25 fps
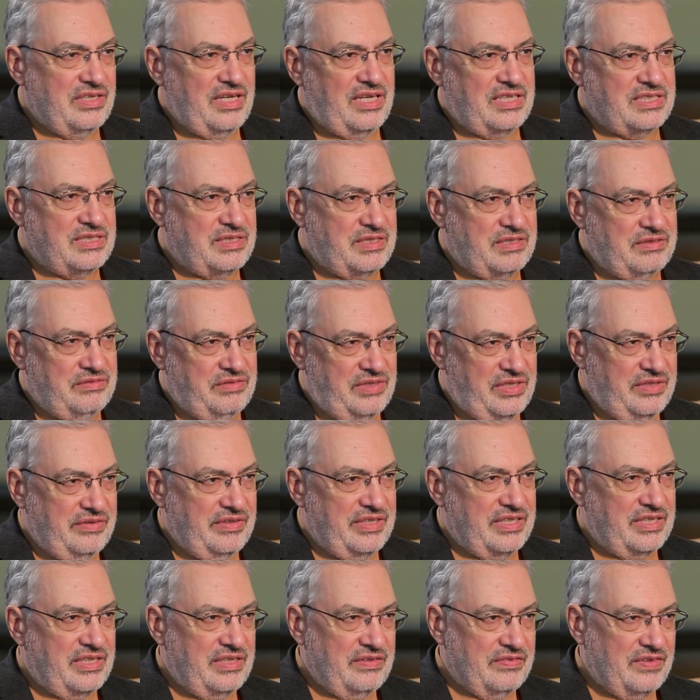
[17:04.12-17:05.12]
That's
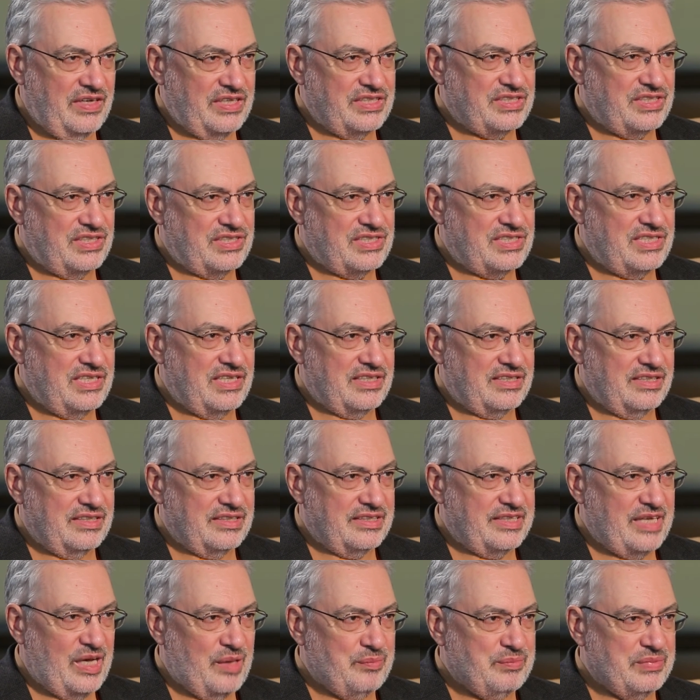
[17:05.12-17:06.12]
really the Russian
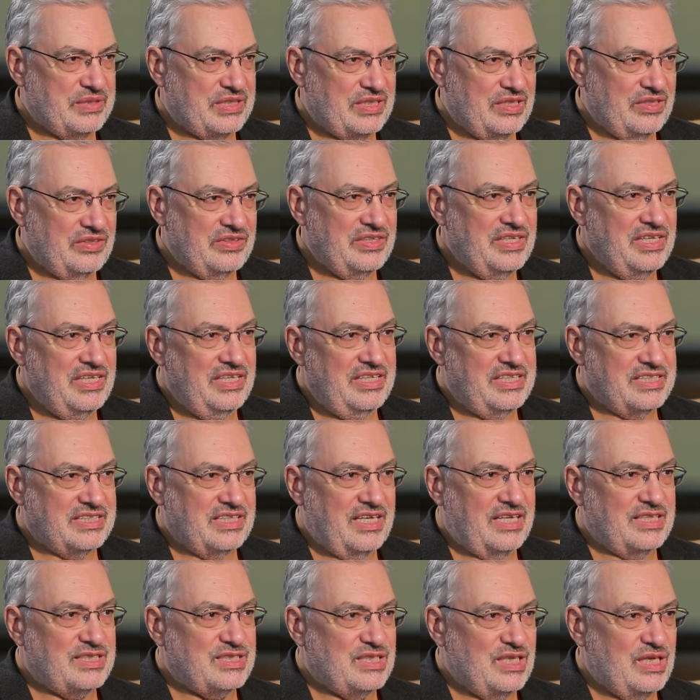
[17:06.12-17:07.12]
second capital. It's
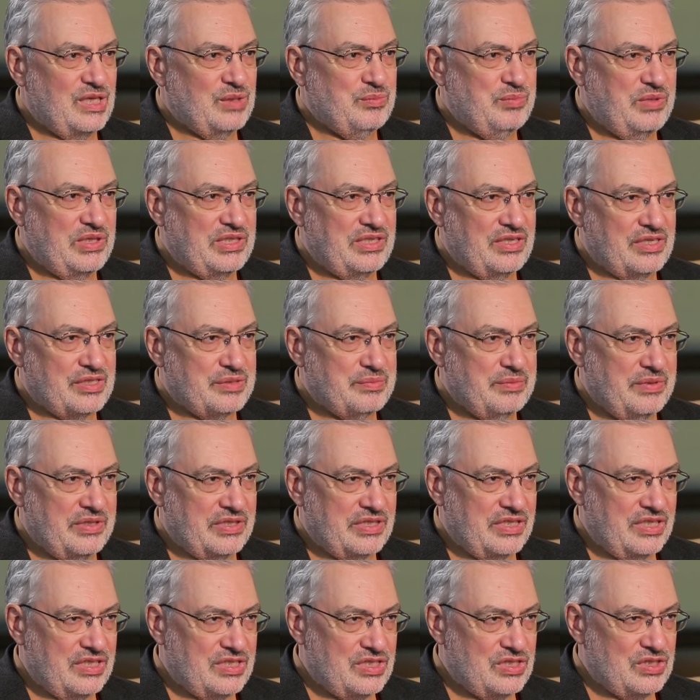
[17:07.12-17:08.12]
not St.
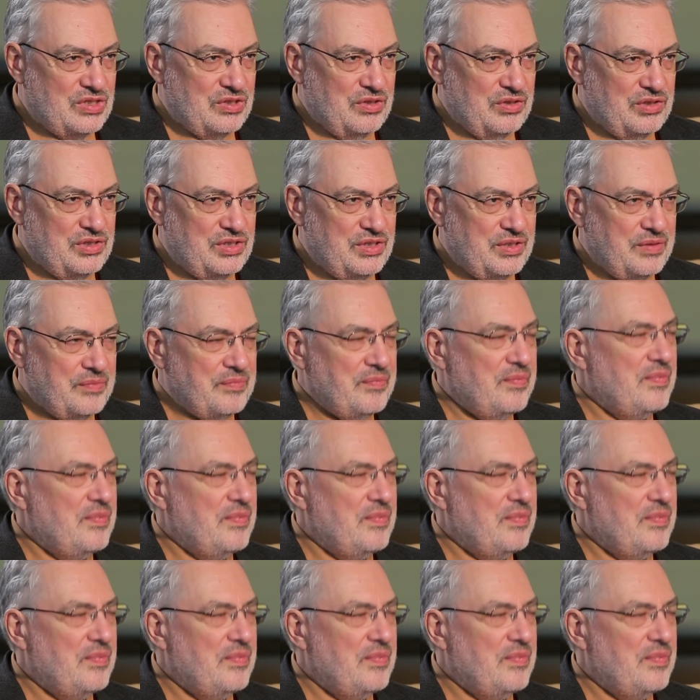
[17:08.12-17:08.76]
Petersburg, it's Sochi.